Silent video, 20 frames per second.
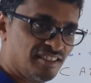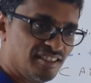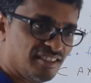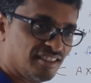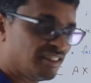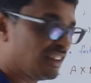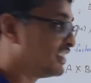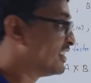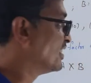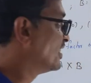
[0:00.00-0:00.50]

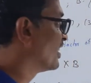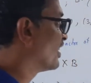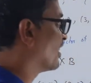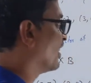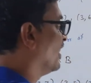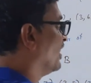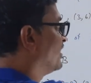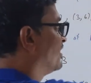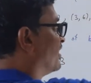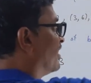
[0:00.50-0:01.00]
This is a
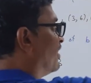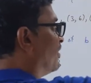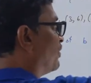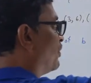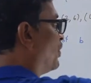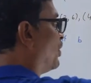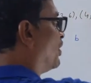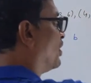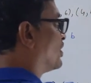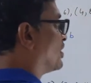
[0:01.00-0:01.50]
relation,
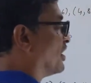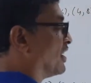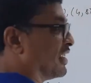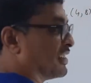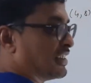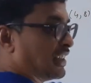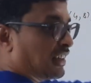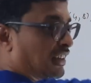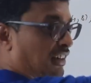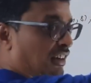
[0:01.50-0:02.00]
falls on a
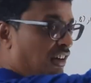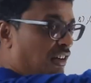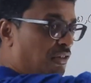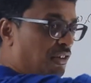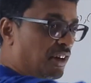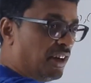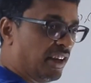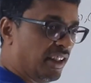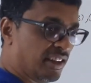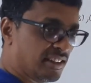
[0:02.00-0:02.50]
circle of
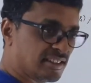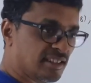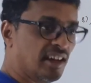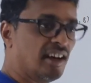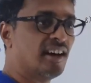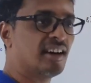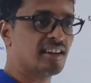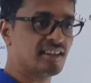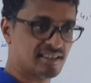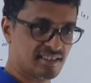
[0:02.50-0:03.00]
radius
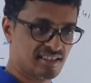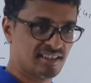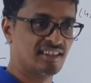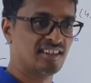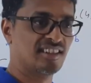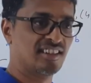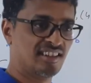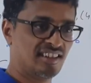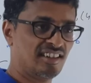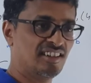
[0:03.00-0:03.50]
r.
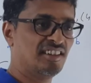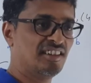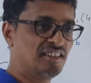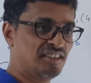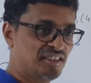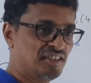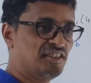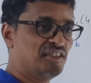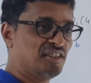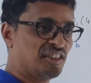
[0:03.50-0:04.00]

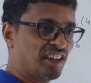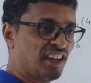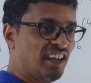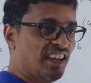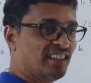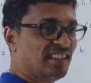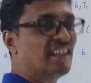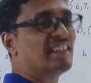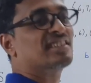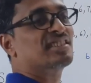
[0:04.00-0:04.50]
Okay,
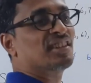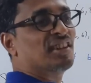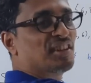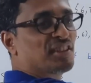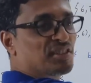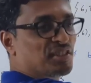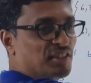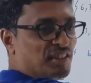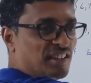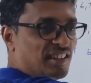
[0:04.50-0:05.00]
that's
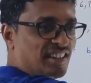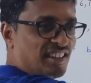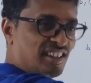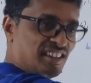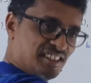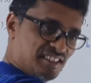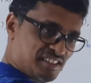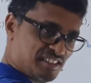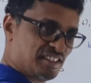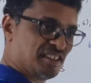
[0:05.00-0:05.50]
also
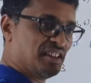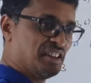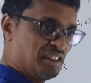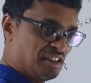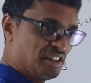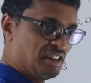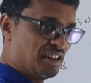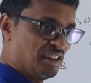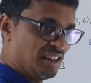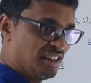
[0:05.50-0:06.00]

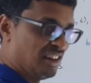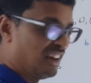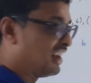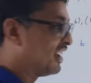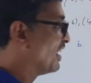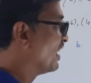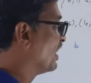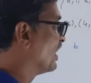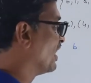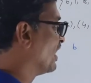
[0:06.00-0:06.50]

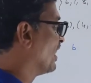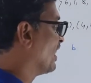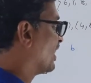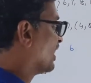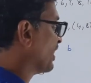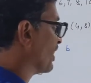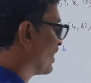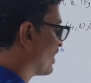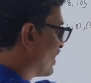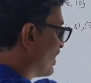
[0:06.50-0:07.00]

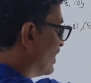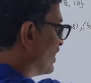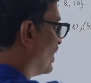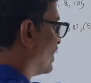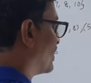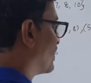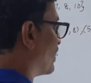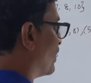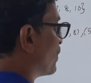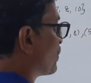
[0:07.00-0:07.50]

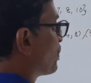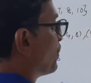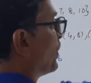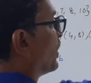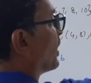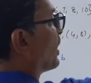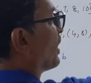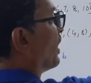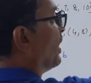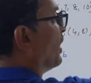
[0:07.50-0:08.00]

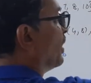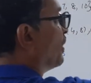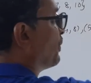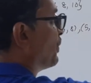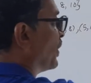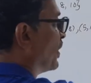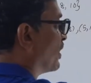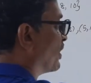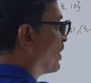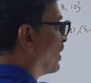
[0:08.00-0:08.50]
a kind of
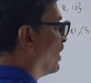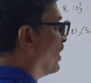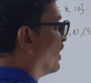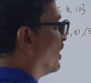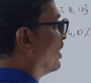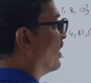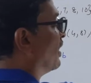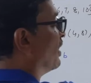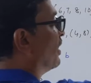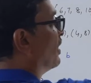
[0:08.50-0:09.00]
an
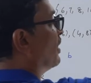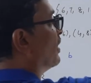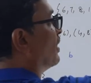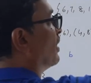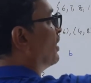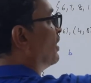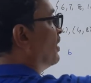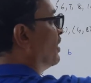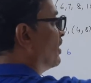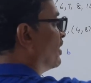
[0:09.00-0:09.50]

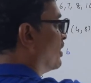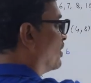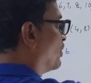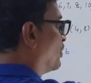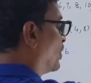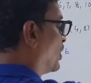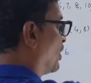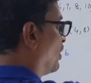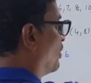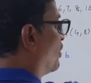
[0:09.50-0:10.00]

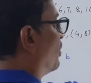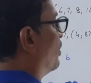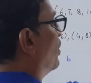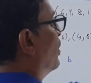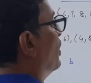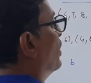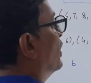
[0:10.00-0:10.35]
what do you call